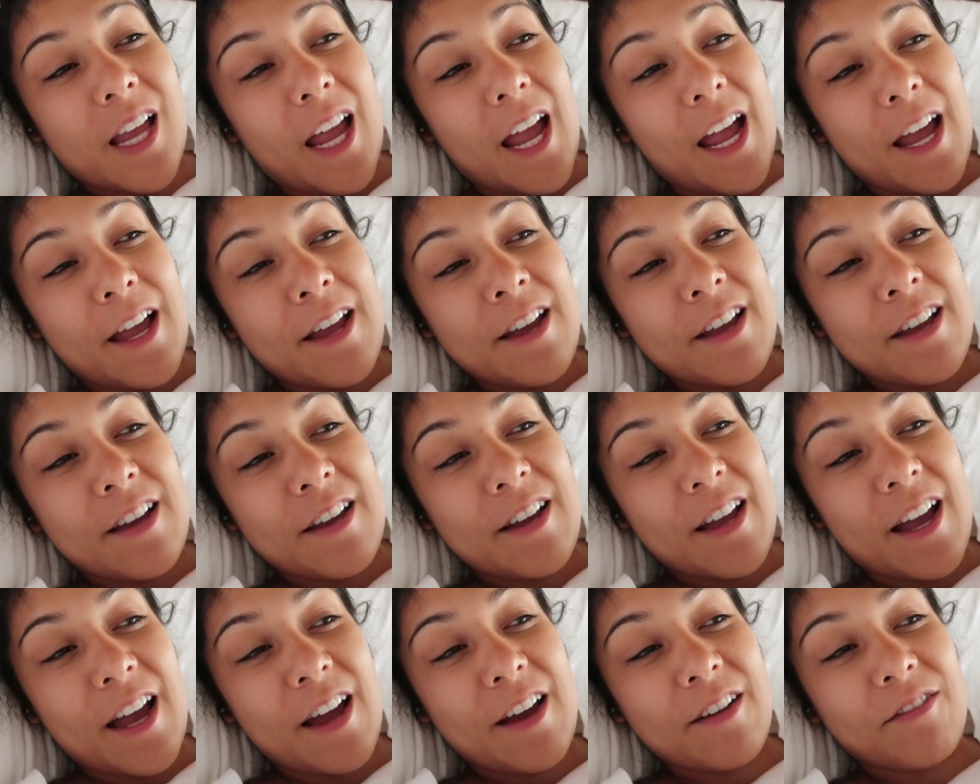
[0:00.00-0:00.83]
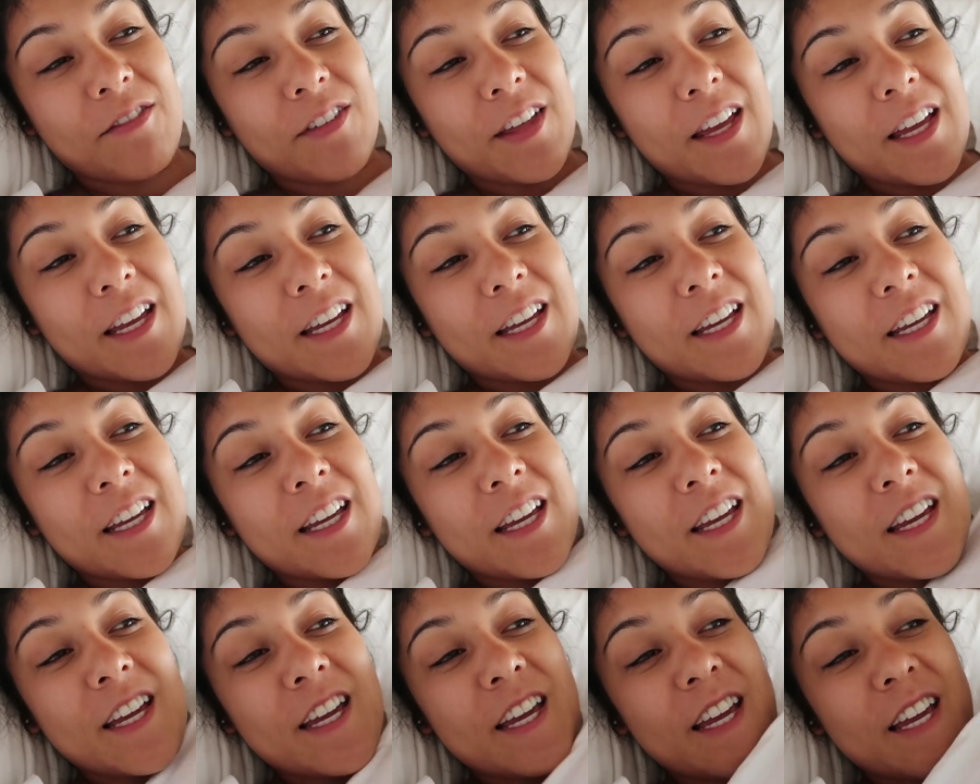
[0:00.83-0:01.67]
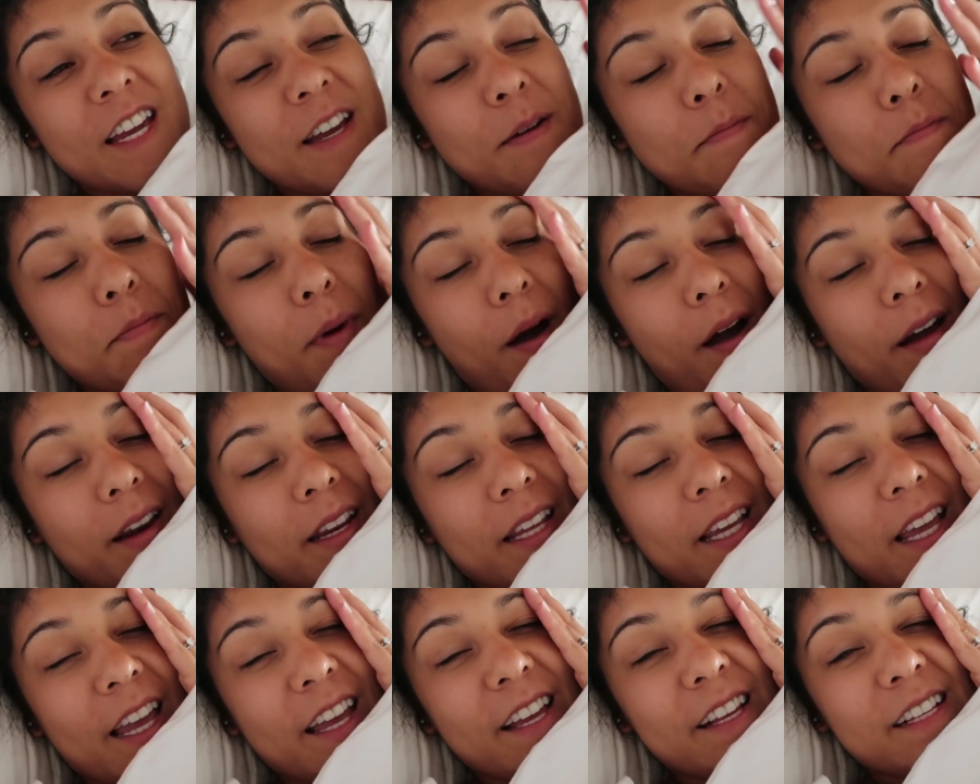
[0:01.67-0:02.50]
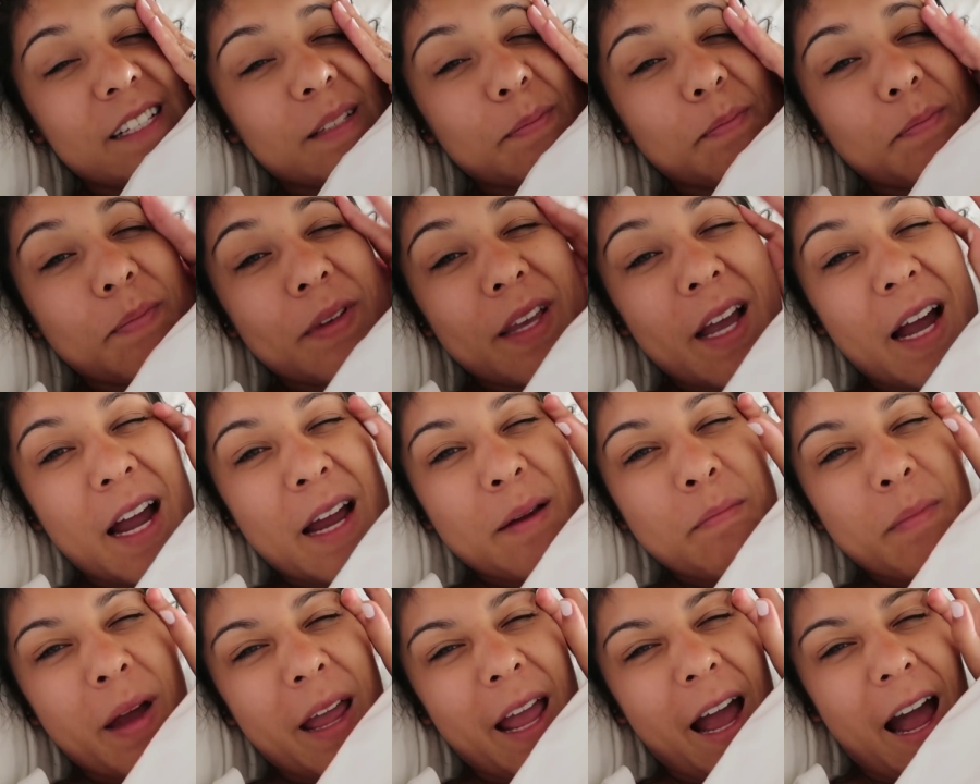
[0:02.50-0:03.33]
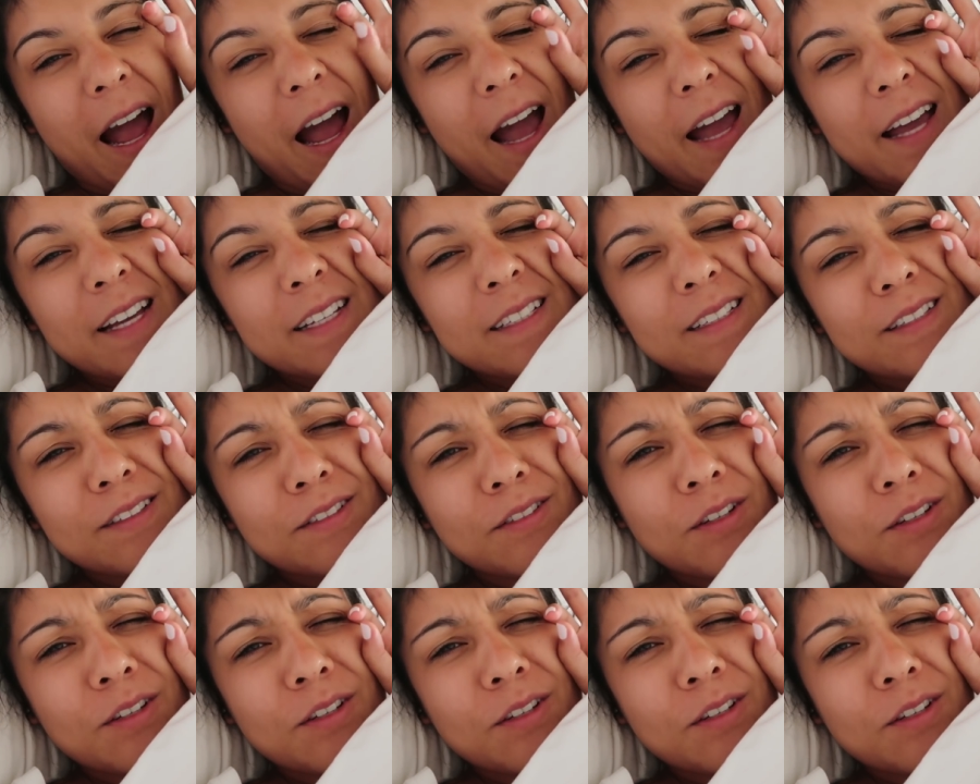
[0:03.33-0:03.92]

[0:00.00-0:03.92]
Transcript: I had like body aches behind my eyes.